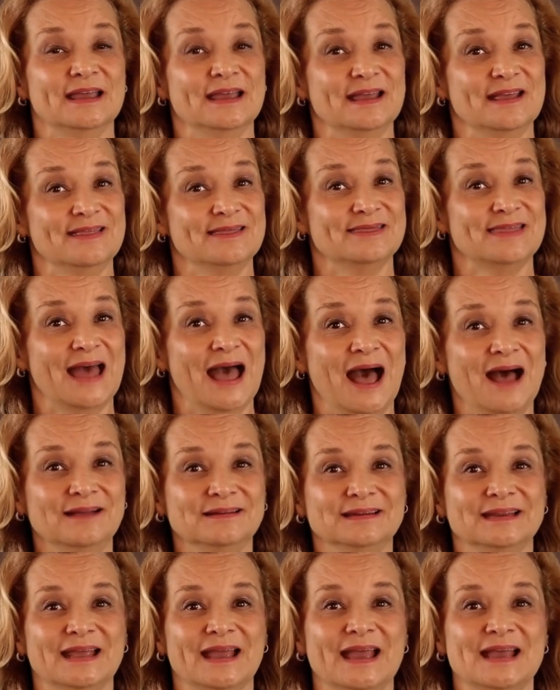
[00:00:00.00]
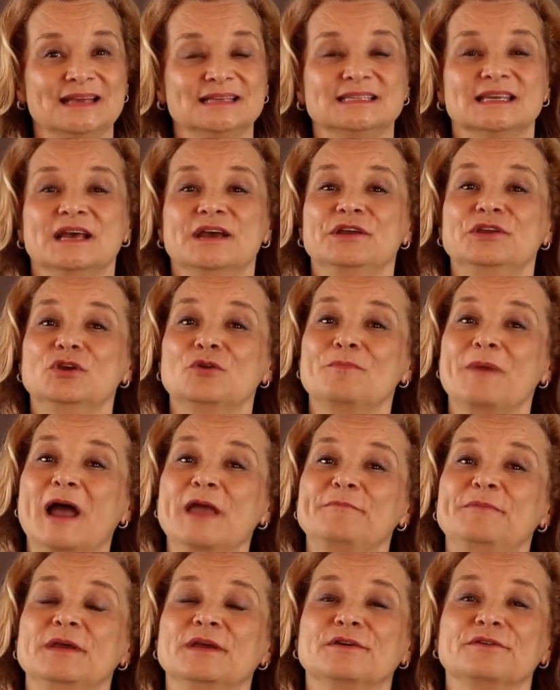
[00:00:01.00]
In that case, you
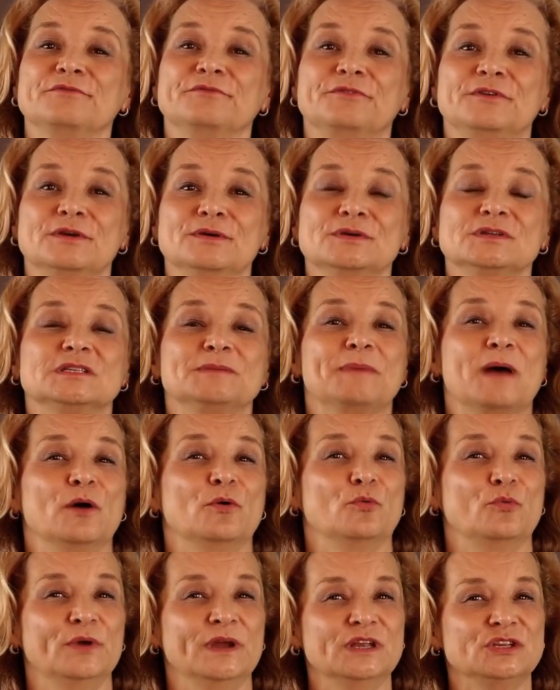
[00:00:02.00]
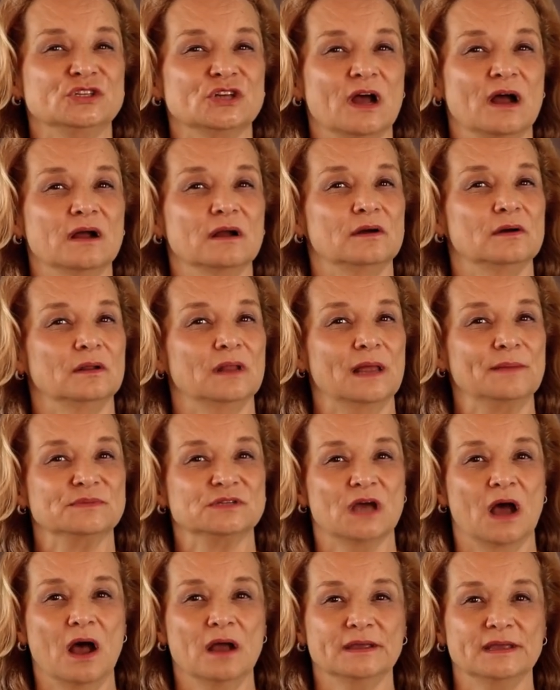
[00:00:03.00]
might be confused about which uncle I'm
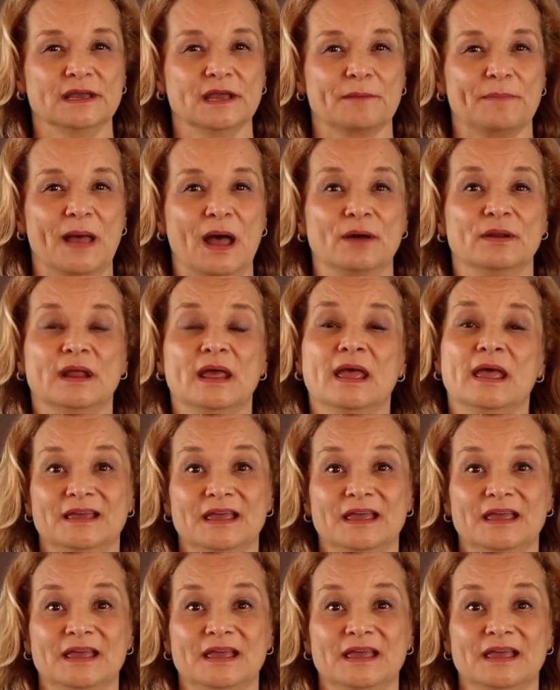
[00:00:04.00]
talking about.